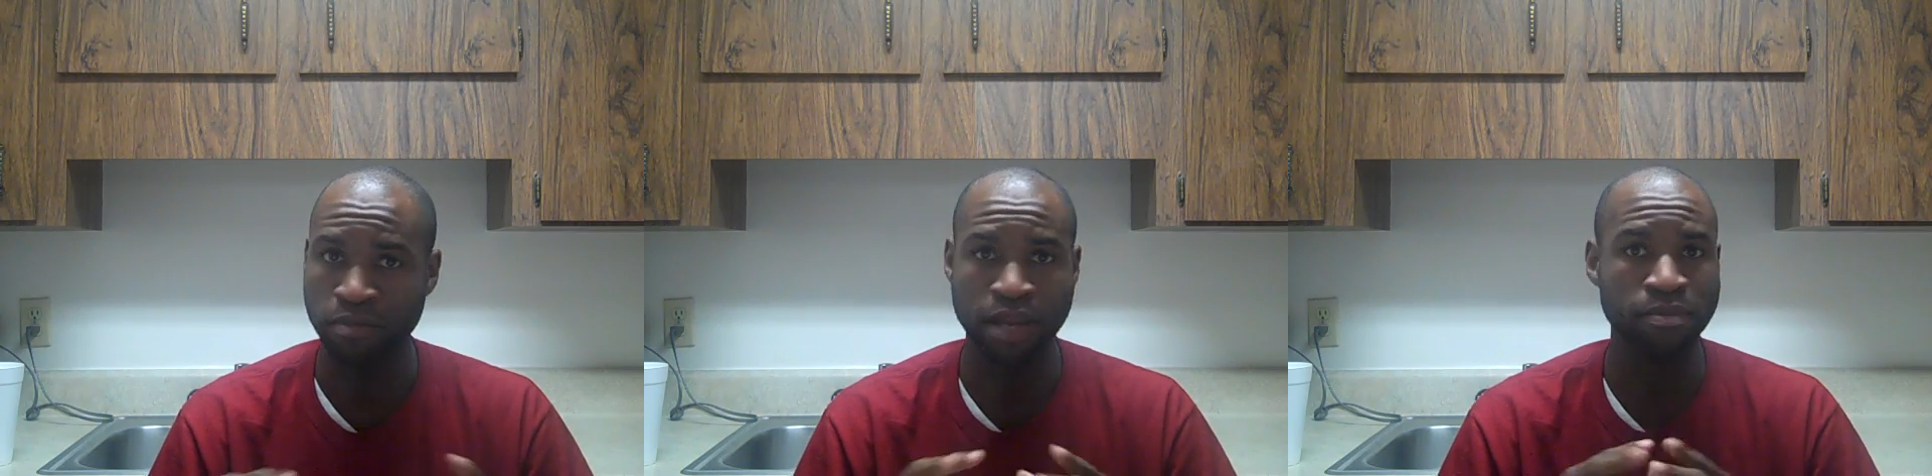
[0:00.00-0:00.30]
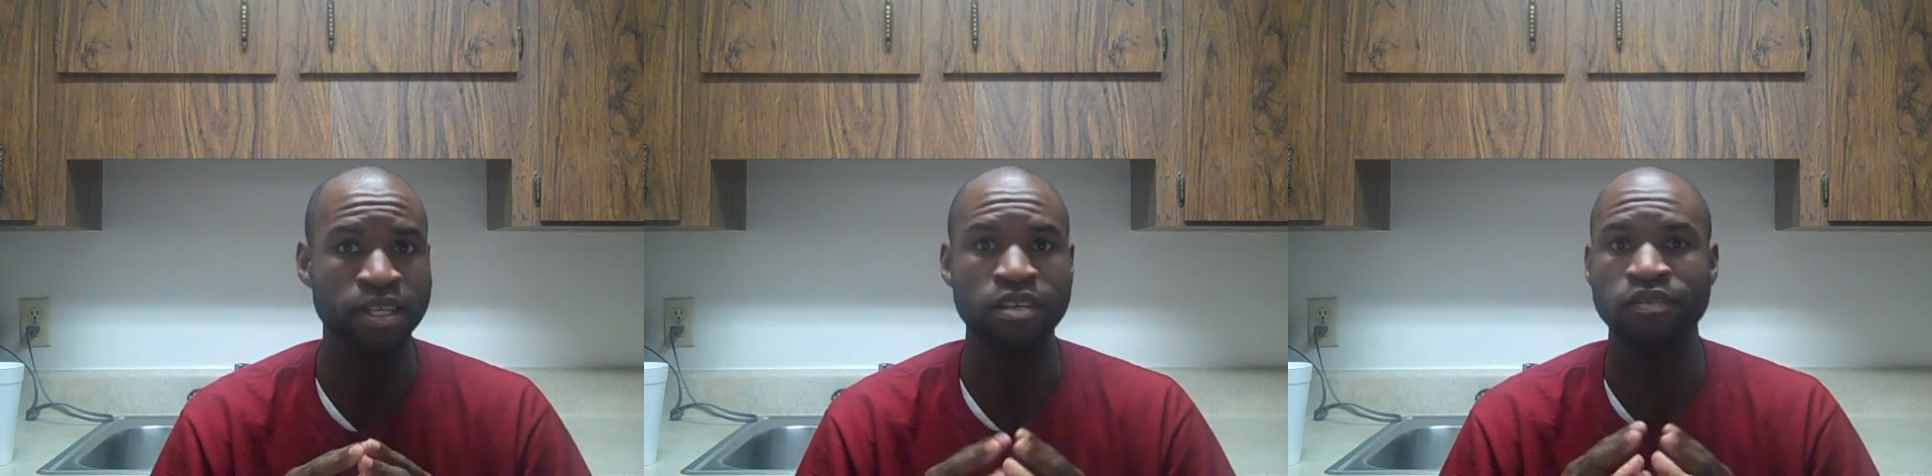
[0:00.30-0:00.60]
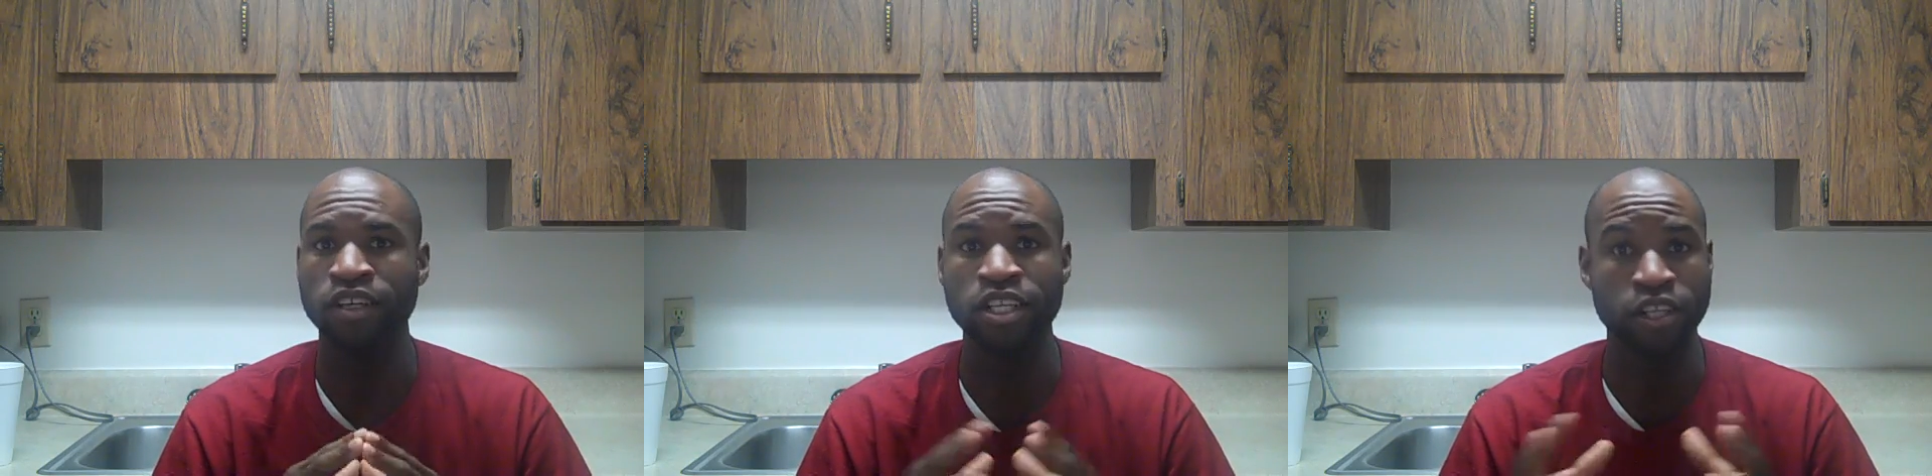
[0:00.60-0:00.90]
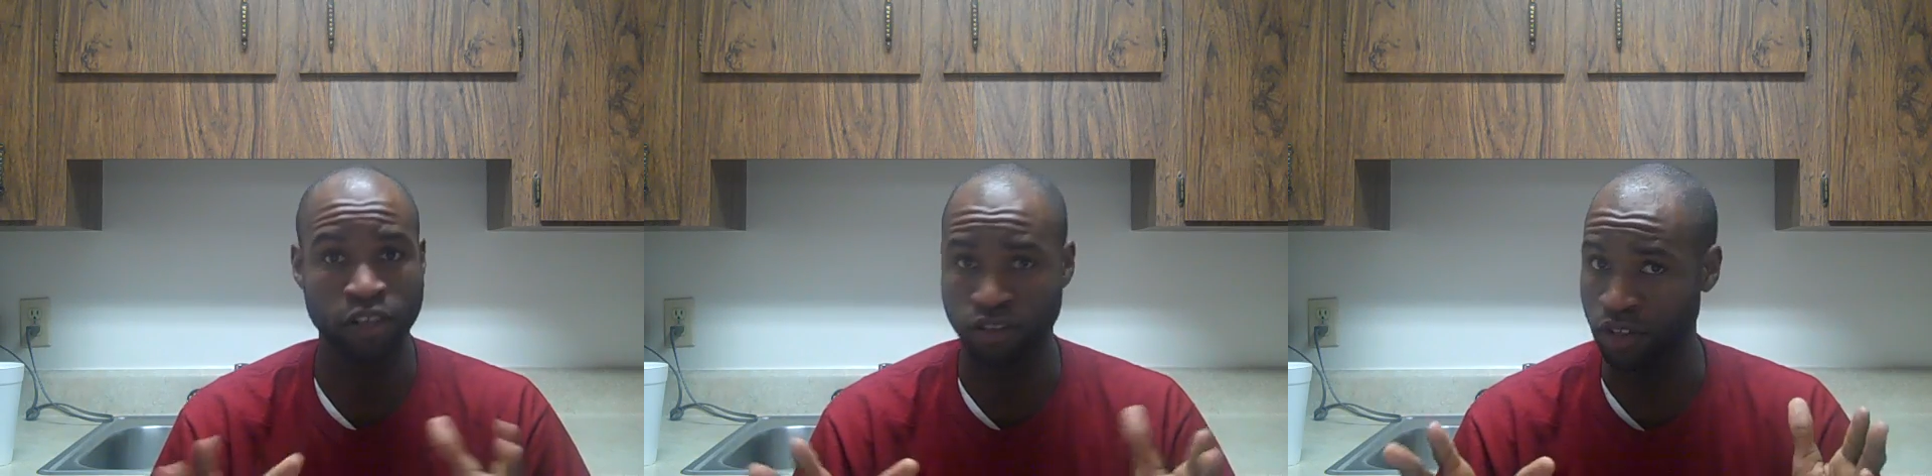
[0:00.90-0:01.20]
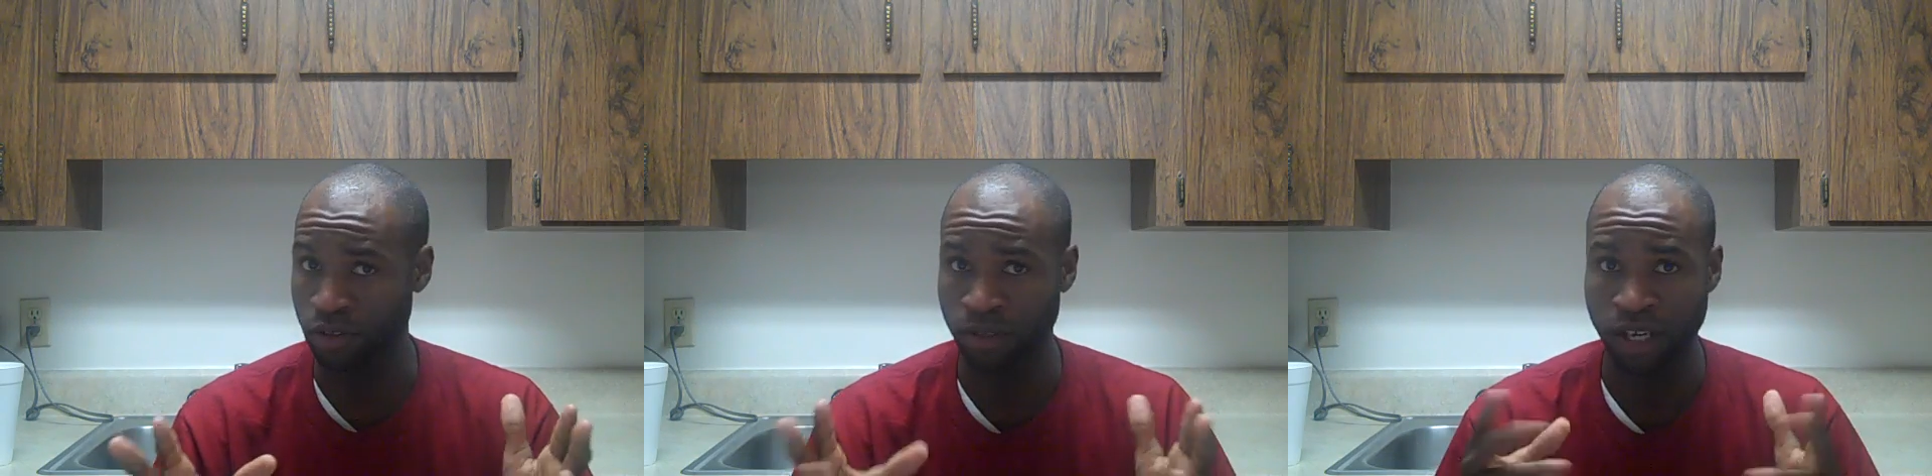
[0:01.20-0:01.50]
maybe even a year or
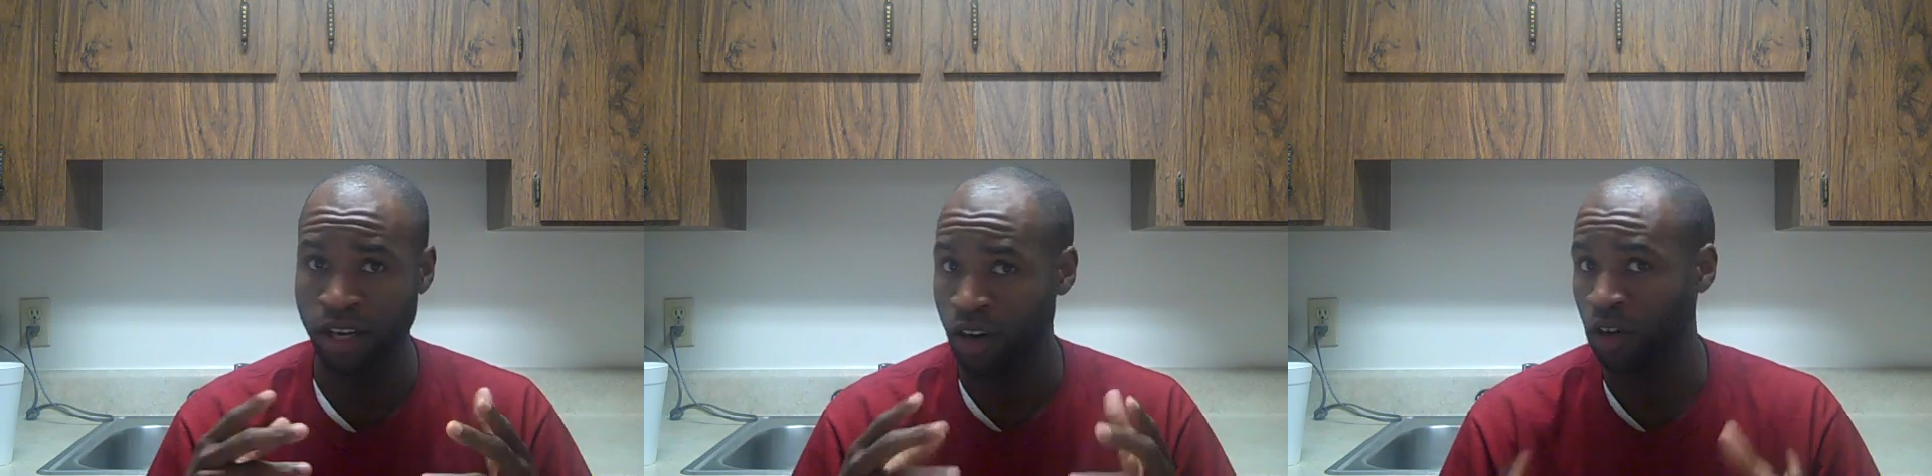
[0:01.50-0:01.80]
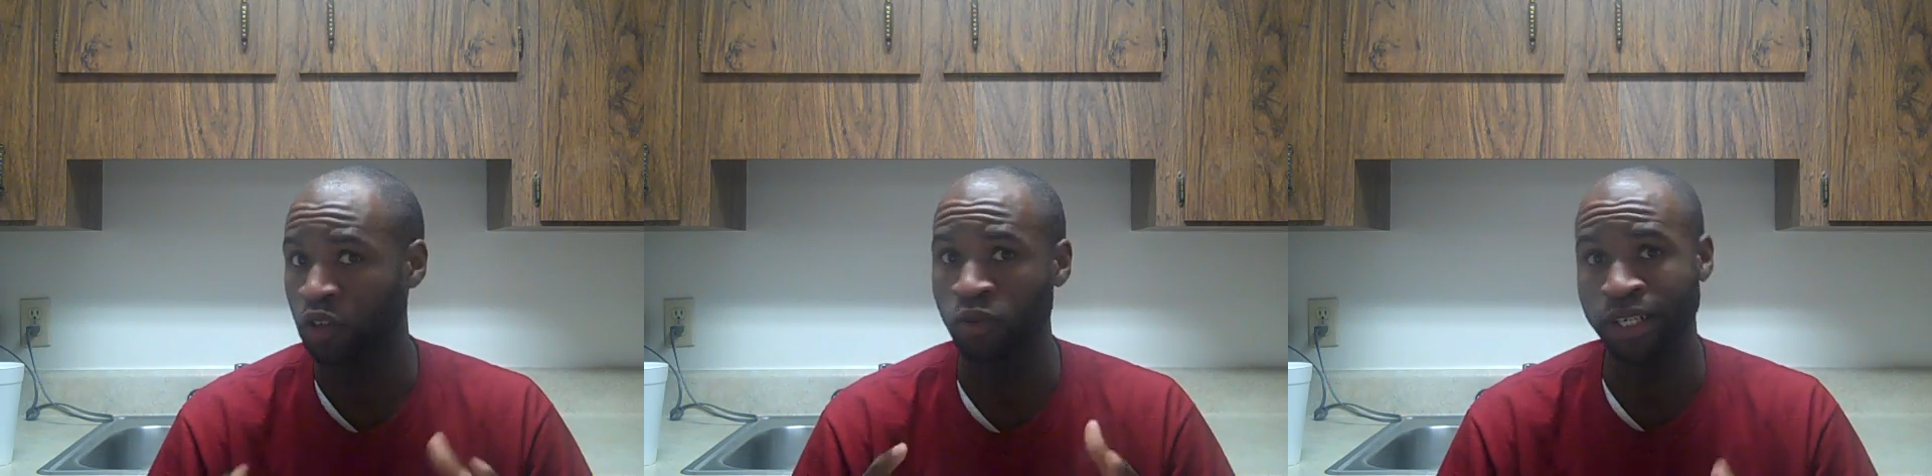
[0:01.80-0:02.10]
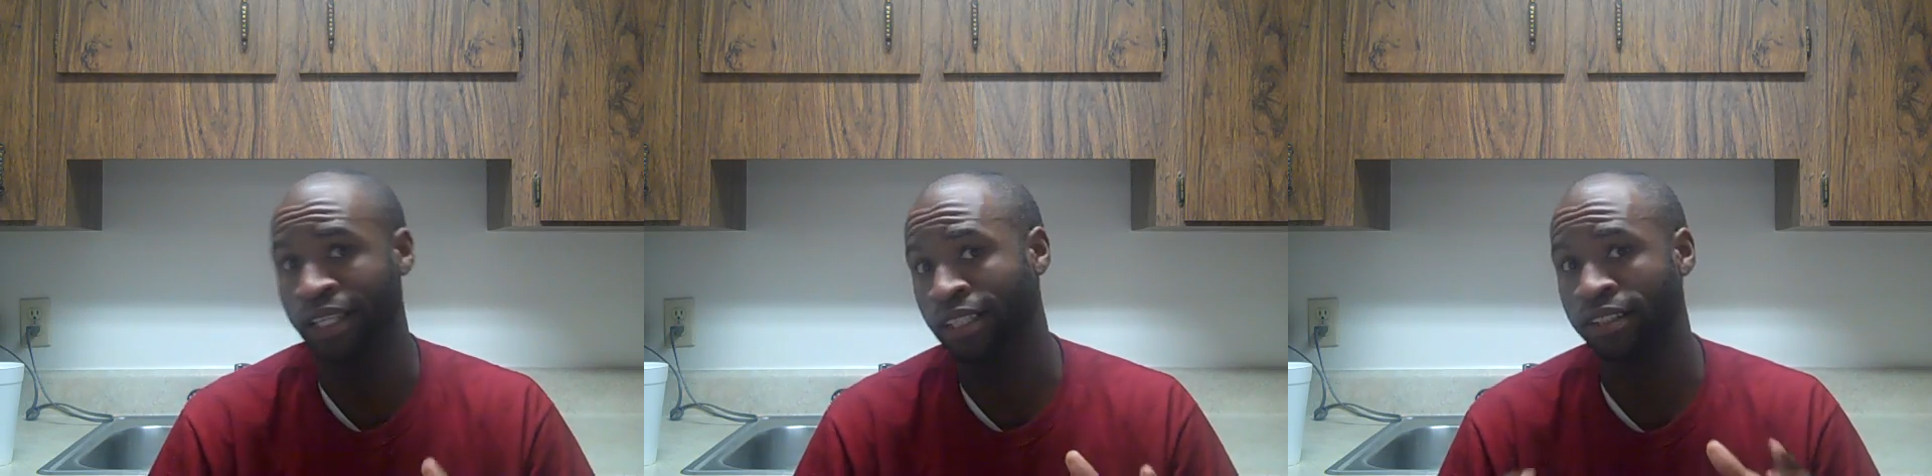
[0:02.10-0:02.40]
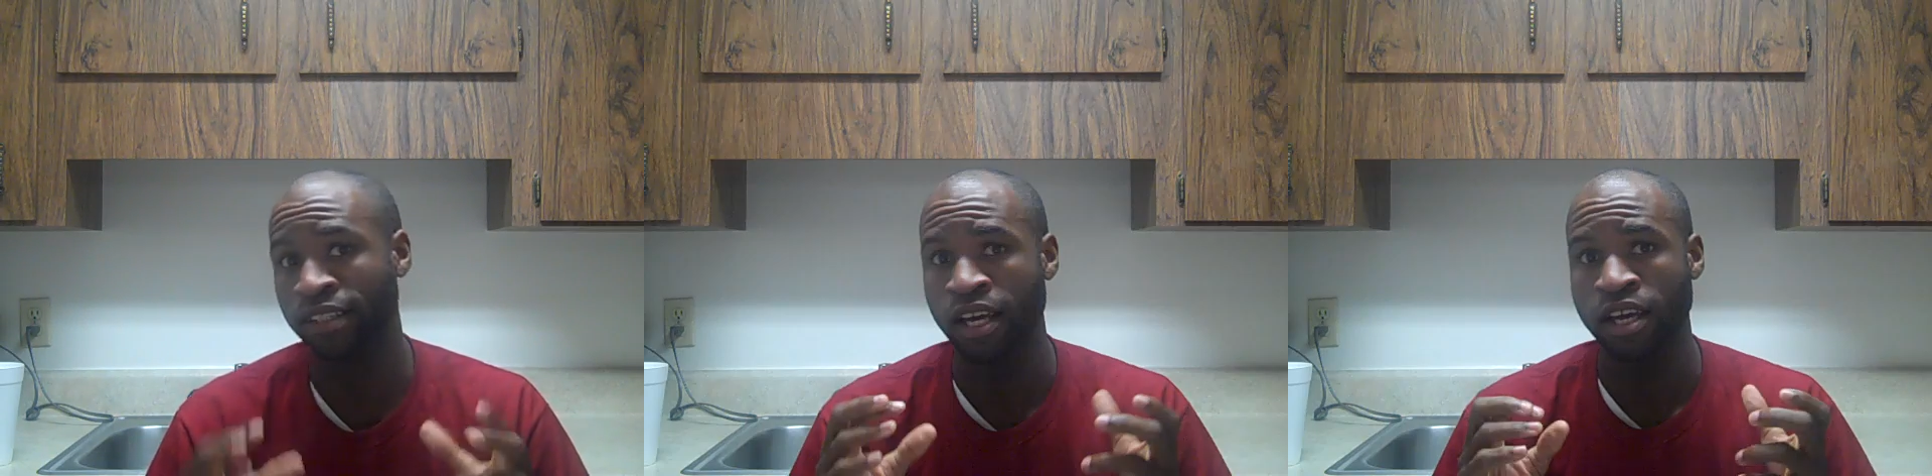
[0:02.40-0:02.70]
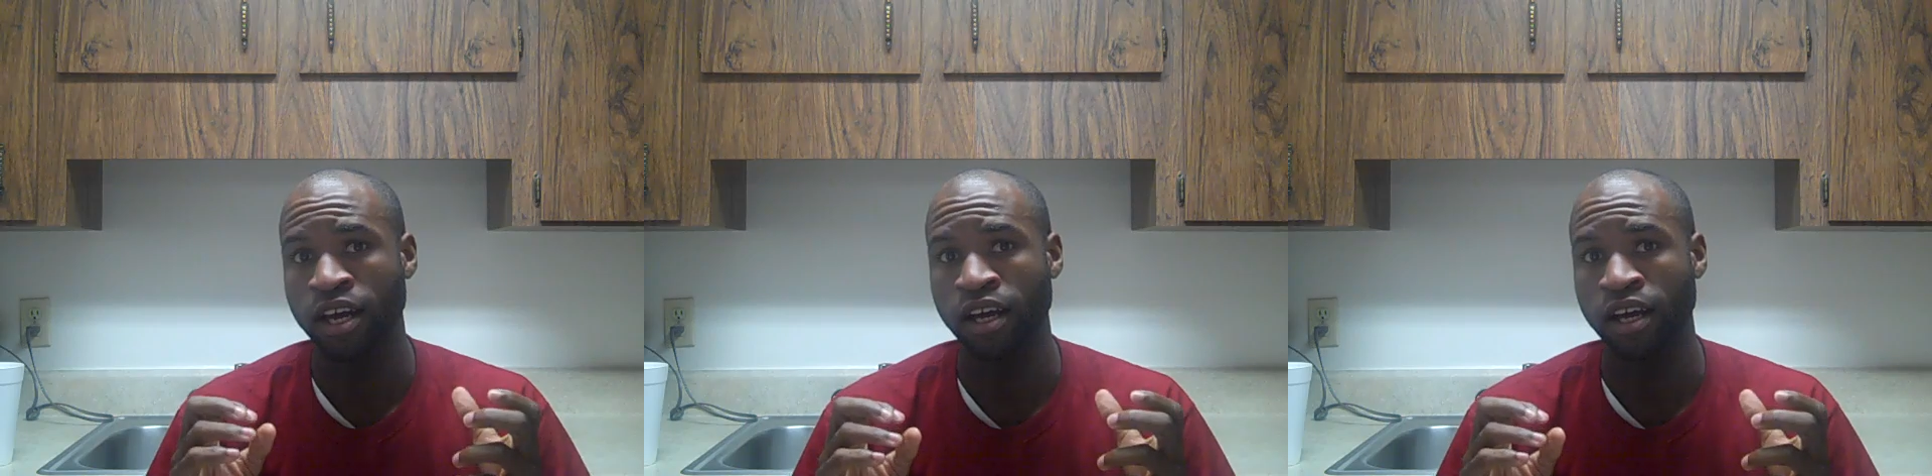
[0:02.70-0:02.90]
so on the rigs,